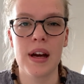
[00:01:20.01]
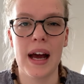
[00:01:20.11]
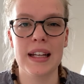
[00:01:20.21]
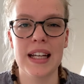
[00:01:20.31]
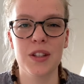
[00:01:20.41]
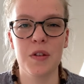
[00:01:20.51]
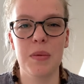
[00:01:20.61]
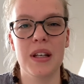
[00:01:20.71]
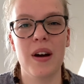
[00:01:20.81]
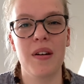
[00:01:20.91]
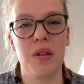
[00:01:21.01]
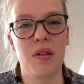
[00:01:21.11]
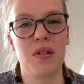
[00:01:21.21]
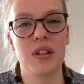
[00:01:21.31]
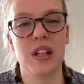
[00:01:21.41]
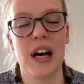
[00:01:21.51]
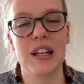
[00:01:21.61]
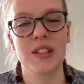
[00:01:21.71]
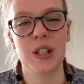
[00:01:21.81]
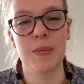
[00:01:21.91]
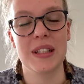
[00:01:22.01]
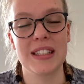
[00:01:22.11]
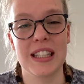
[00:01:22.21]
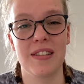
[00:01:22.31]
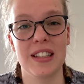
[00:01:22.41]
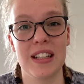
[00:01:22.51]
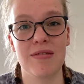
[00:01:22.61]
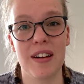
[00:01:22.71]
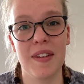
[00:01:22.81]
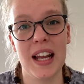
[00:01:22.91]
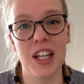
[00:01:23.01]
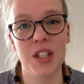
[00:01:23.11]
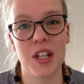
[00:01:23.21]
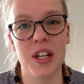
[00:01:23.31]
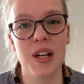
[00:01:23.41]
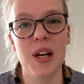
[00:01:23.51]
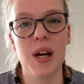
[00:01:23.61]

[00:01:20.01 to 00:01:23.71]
And as we've been going through the sermon series in Revelation,